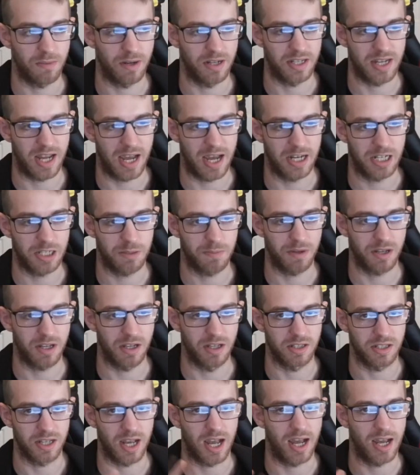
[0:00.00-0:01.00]
my dad's
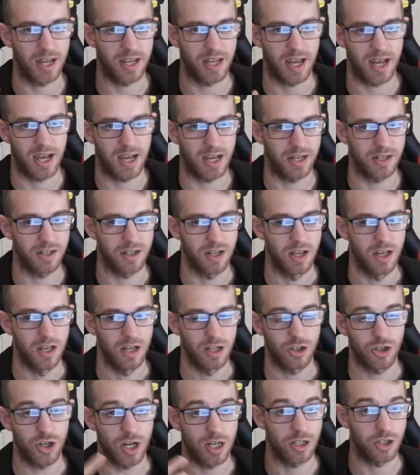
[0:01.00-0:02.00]
because I had
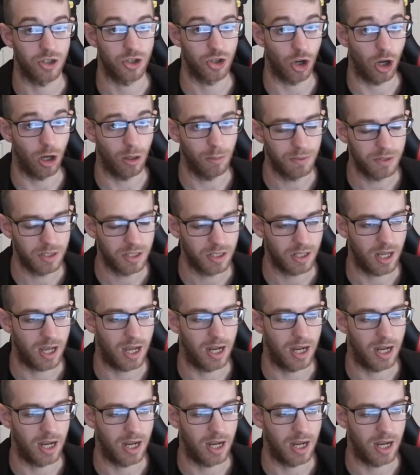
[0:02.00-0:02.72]
changed jobs,